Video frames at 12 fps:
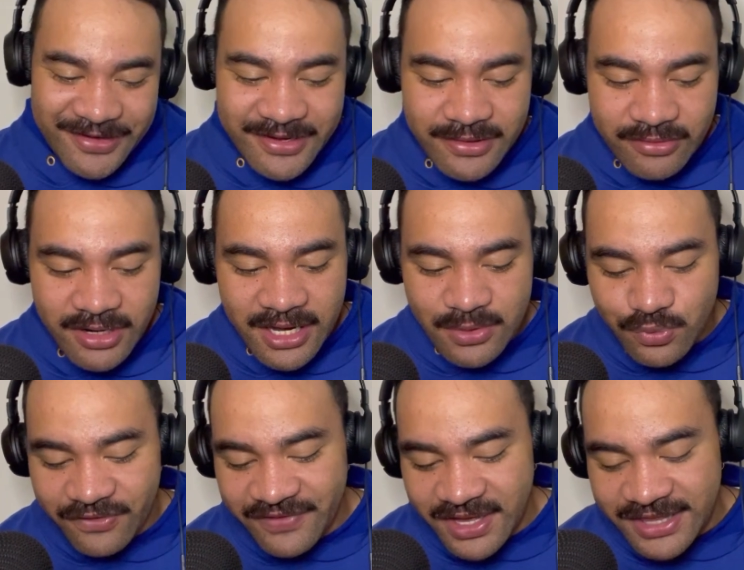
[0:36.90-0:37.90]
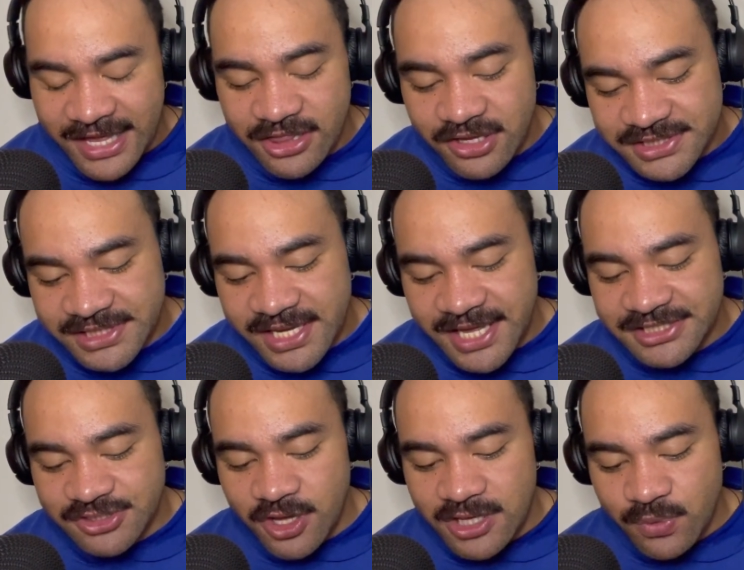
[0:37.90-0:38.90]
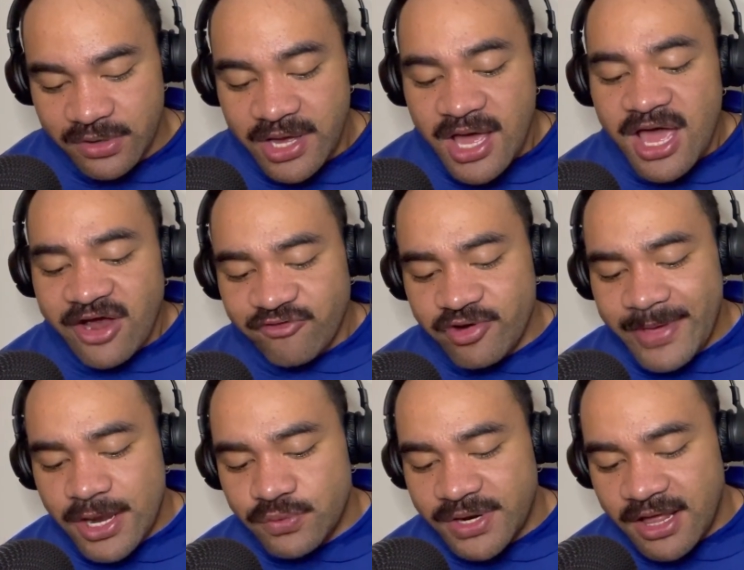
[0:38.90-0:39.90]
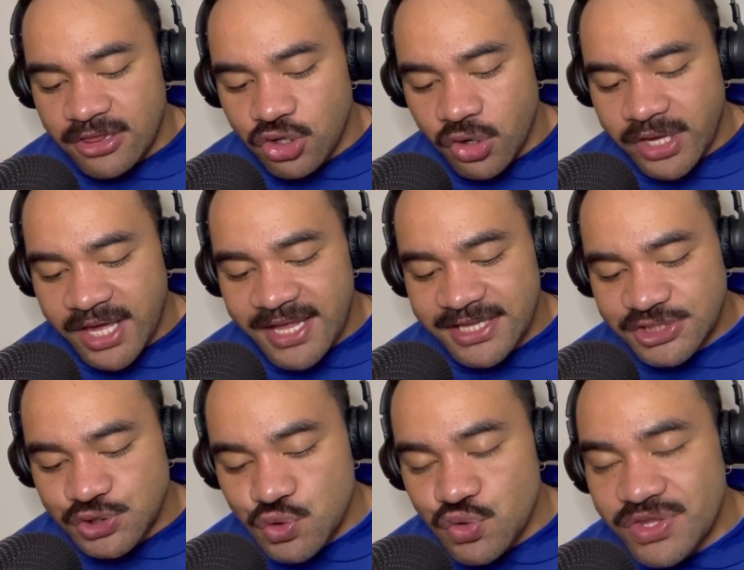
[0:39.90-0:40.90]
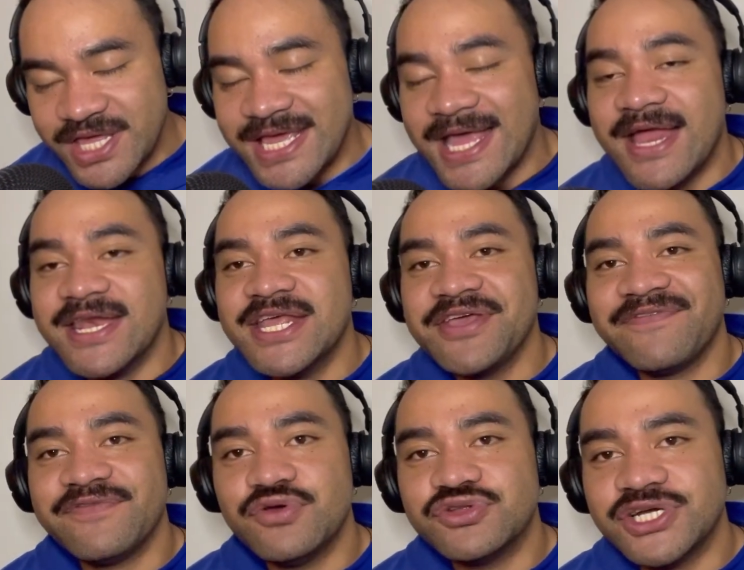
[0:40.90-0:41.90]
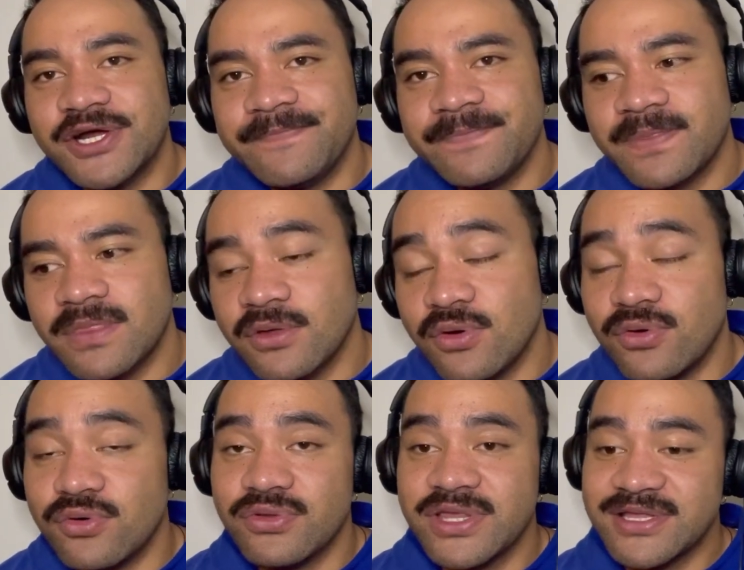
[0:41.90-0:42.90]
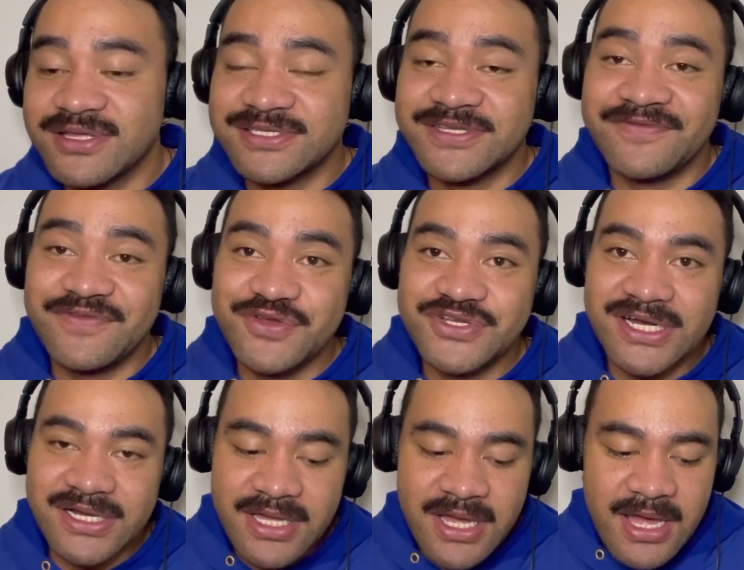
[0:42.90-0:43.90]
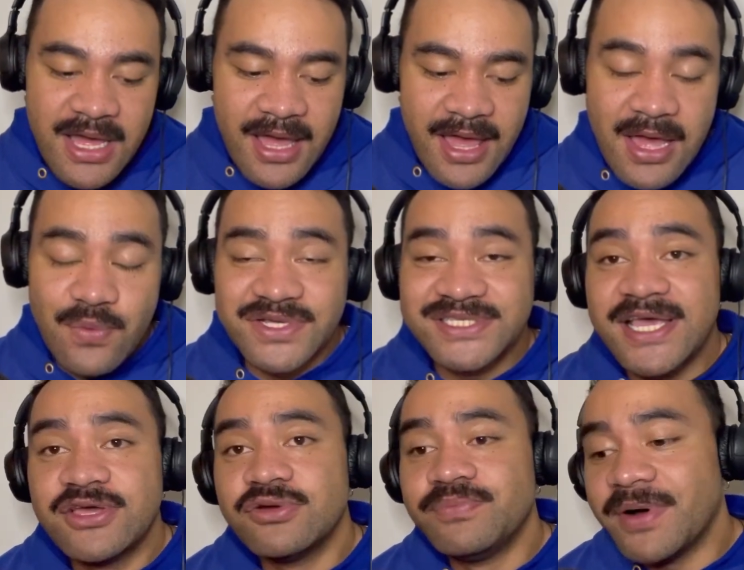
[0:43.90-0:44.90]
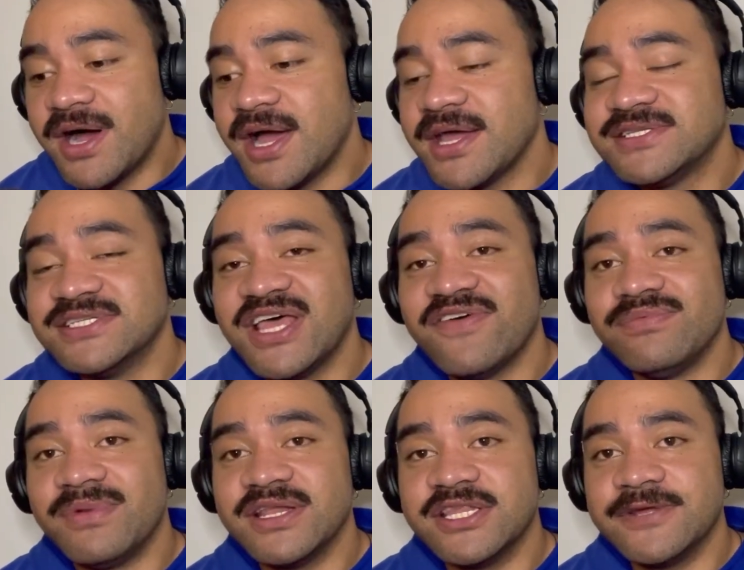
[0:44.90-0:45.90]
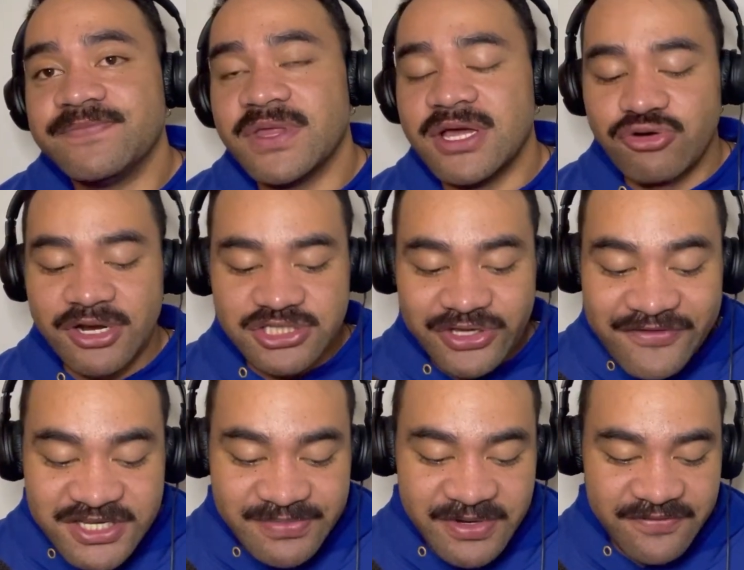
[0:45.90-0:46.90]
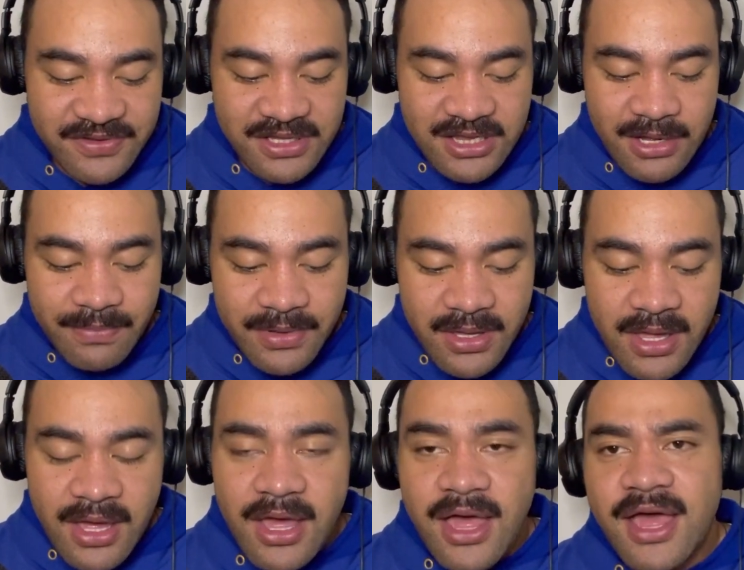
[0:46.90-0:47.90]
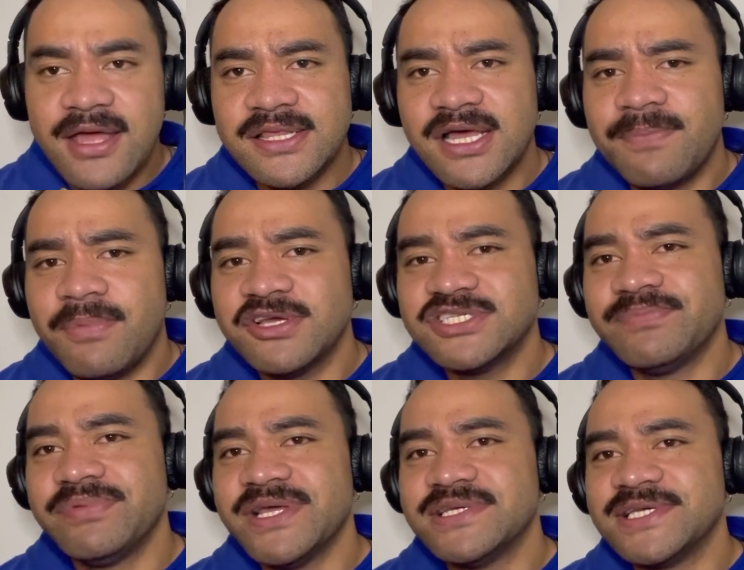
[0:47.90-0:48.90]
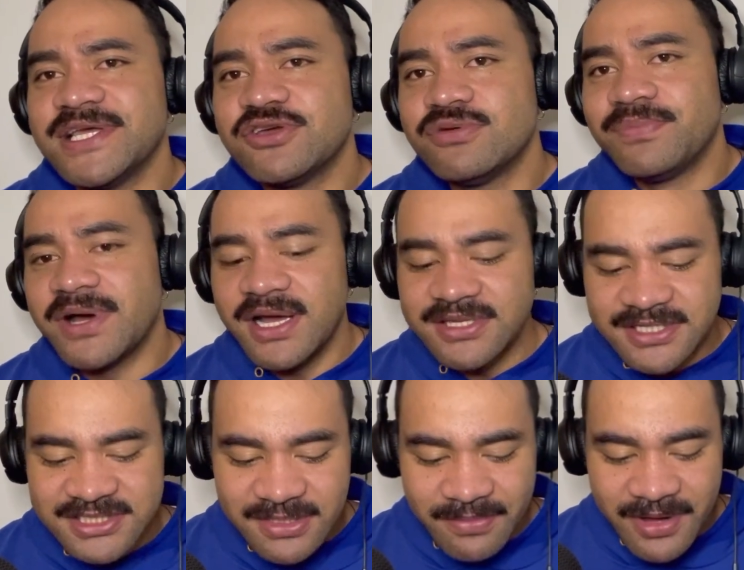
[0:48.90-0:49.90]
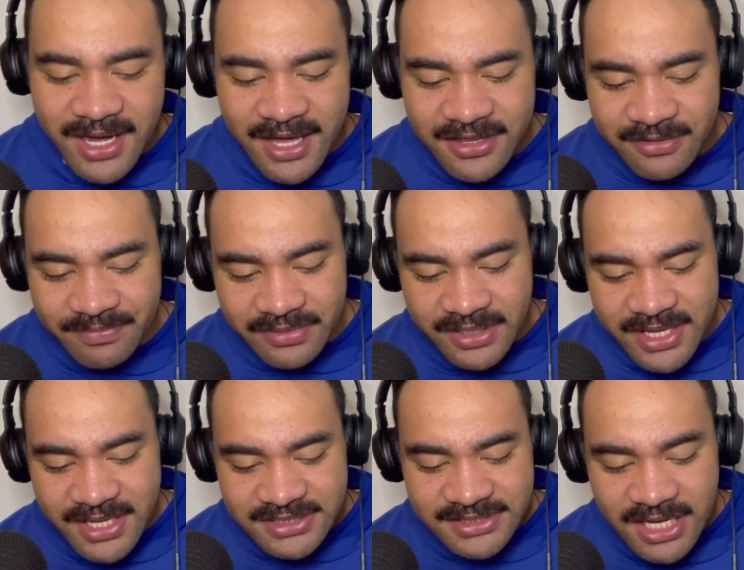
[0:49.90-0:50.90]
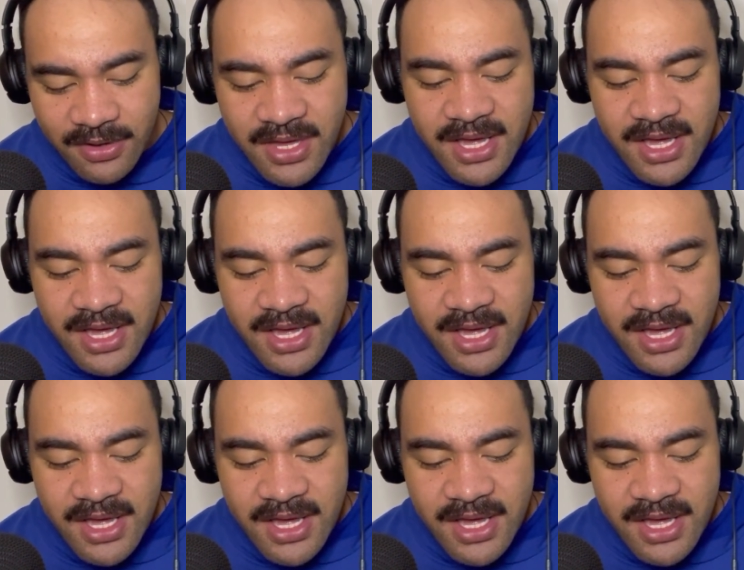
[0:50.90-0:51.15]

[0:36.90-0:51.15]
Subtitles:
Right, with that loss there against Collingwood, Fremantle now look into the near future, or the distant future, and we say goodbye to David Mundy, a great serviceman for the club, and possibly saying goodbye to some other players. Now,